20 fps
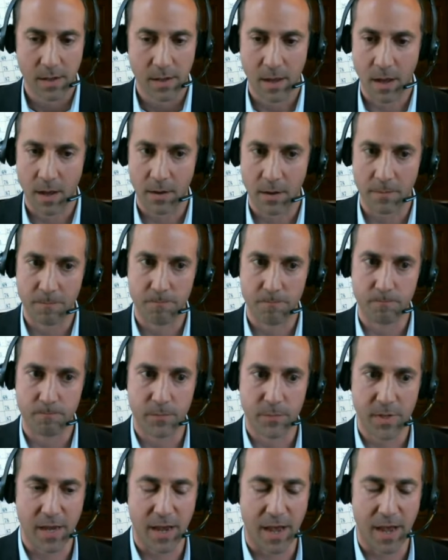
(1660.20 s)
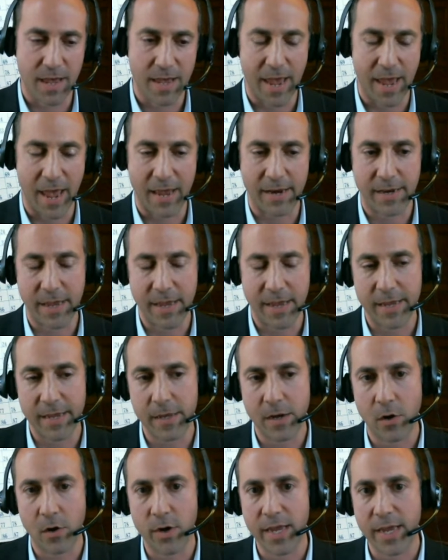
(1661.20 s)
know? um, yeah. And,
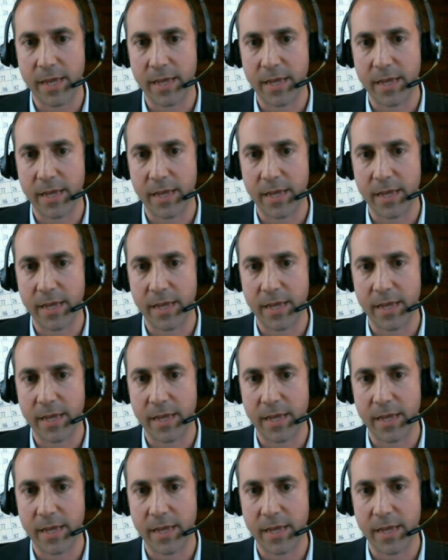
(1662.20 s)
you know,